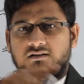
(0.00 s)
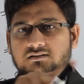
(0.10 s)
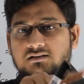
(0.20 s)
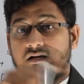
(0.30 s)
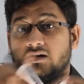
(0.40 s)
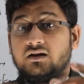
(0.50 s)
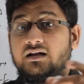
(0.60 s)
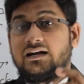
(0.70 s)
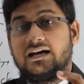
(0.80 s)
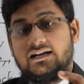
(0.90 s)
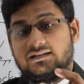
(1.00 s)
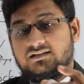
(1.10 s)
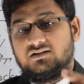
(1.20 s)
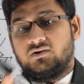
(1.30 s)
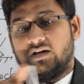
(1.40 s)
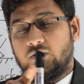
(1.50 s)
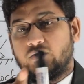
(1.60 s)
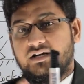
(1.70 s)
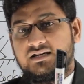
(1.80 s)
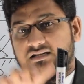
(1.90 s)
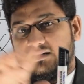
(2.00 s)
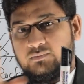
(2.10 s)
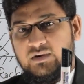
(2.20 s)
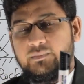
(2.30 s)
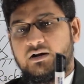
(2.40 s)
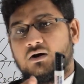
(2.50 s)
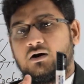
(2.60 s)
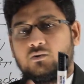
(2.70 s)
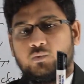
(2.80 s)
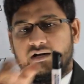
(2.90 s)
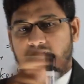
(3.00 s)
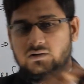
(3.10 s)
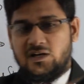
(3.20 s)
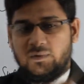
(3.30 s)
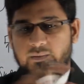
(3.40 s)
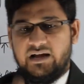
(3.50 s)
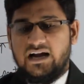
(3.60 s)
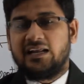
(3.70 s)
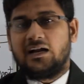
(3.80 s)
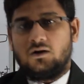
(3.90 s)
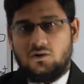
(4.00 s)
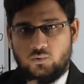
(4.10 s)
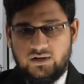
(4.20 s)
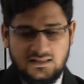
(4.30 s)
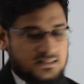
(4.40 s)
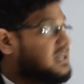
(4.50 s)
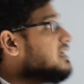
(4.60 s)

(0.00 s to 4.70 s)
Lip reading: circular direction, okay, rotation, it might be clockwise or it might be anti-clockwise,